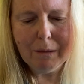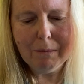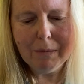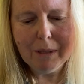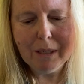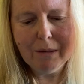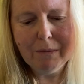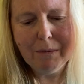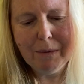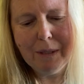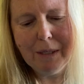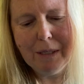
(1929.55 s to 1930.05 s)
but
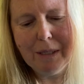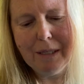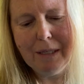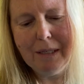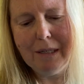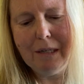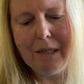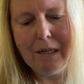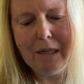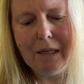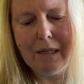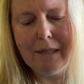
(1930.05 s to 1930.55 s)
it was just
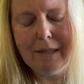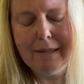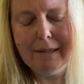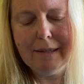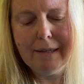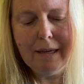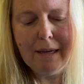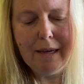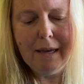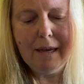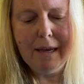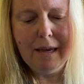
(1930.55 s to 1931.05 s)
nice.
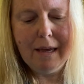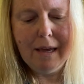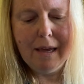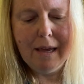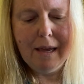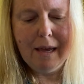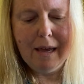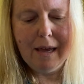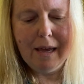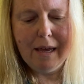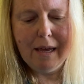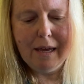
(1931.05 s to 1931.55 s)

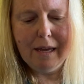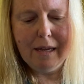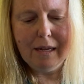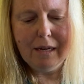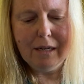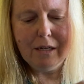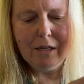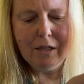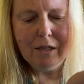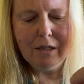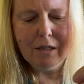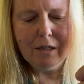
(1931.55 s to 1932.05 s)

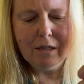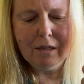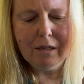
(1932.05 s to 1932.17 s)
And